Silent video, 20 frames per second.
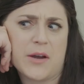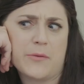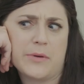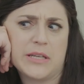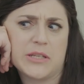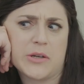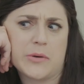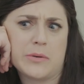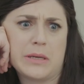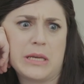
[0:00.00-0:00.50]
that
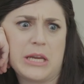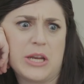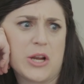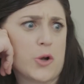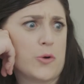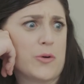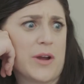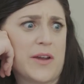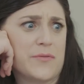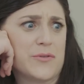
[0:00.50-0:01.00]
we don't need
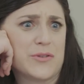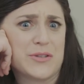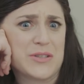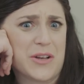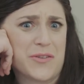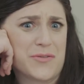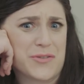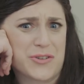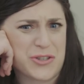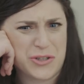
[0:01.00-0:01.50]
ungrateful,
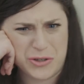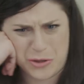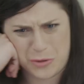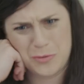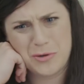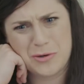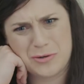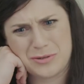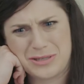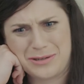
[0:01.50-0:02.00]
selfish
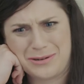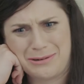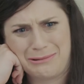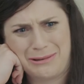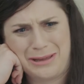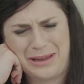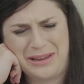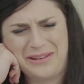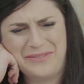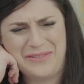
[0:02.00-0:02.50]
stoners in our
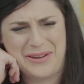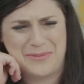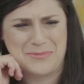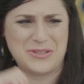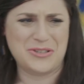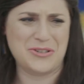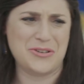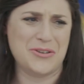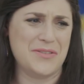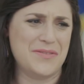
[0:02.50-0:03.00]
life. I'm
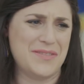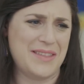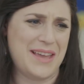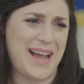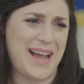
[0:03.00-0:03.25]
sure of